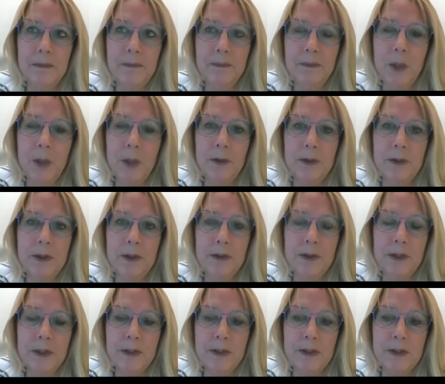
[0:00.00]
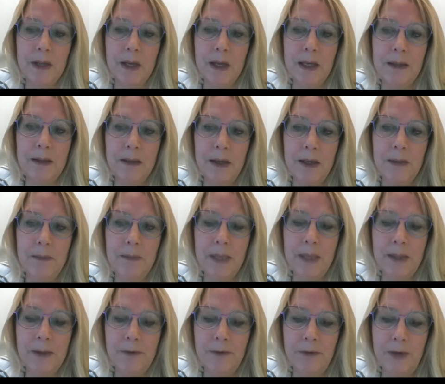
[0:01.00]
both to just not
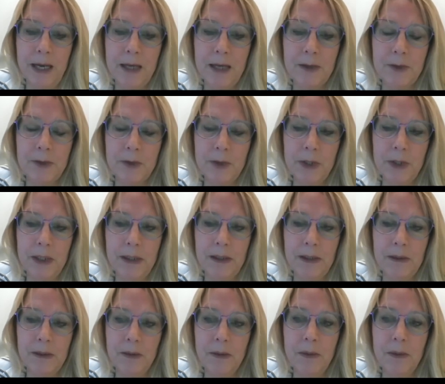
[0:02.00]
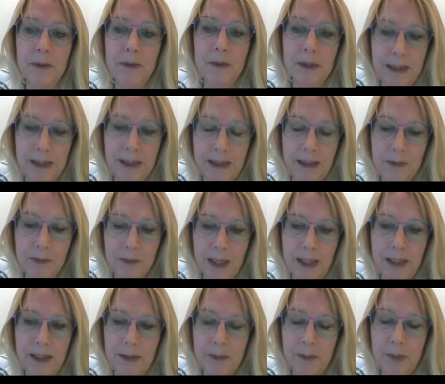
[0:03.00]
manufacturing only,
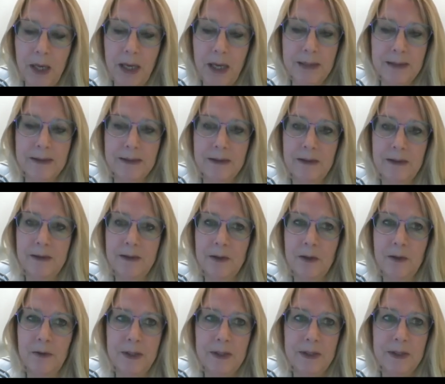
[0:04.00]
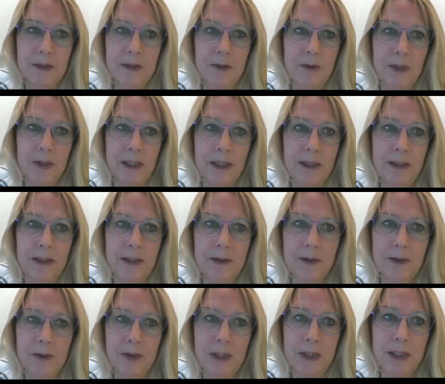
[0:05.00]
right? It applies to the service
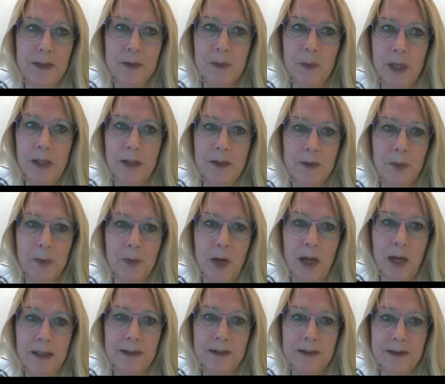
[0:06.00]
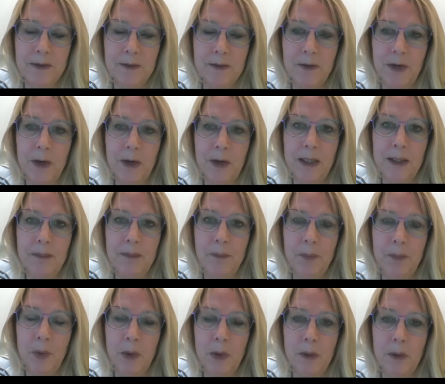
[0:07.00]
industry as well as products. It's very
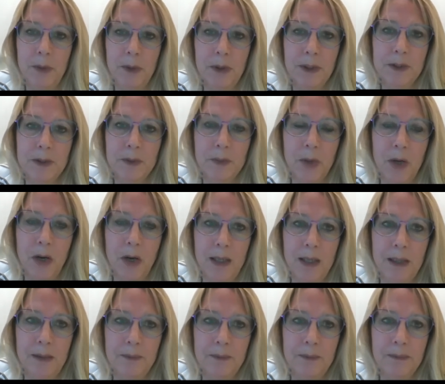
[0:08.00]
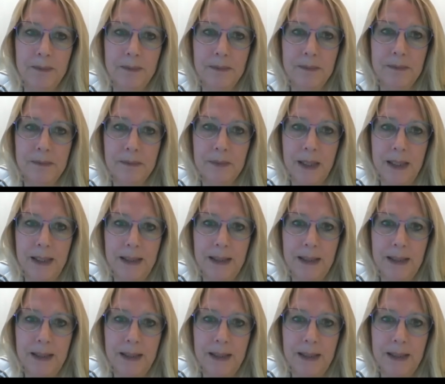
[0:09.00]
portable. It's broad, right?